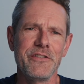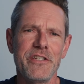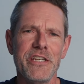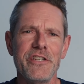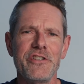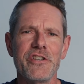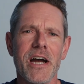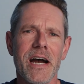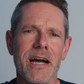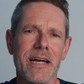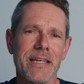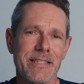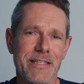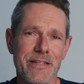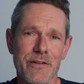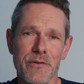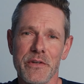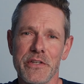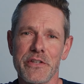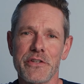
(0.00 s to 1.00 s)
DJI's
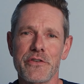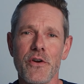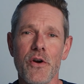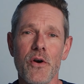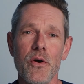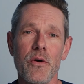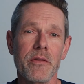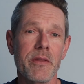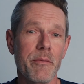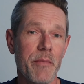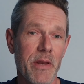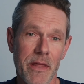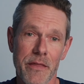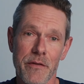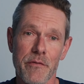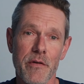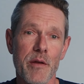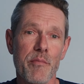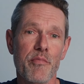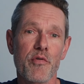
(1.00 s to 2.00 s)
newest drone, the Mini
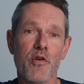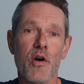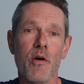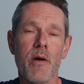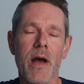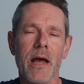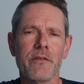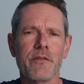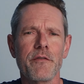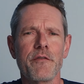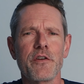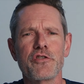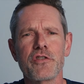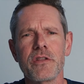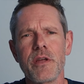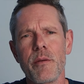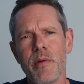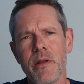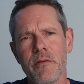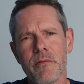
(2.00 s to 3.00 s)
3 Pro, has
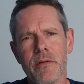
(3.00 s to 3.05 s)
officially been